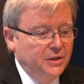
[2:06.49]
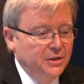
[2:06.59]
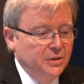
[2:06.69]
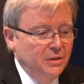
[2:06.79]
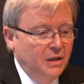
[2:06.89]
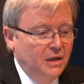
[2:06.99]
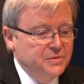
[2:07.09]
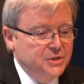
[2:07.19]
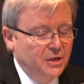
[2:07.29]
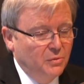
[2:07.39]
Neil,
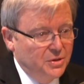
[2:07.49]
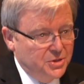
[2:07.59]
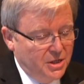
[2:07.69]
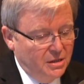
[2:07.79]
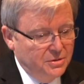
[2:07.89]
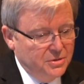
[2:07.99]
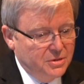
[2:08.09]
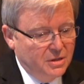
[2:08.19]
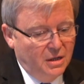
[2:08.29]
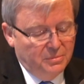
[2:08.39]
I've said I won't
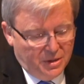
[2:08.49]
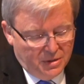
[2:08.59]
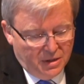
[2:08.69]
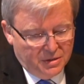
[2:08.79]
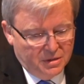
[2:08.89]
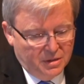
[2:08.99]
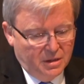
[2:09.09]
challenge. I mean that.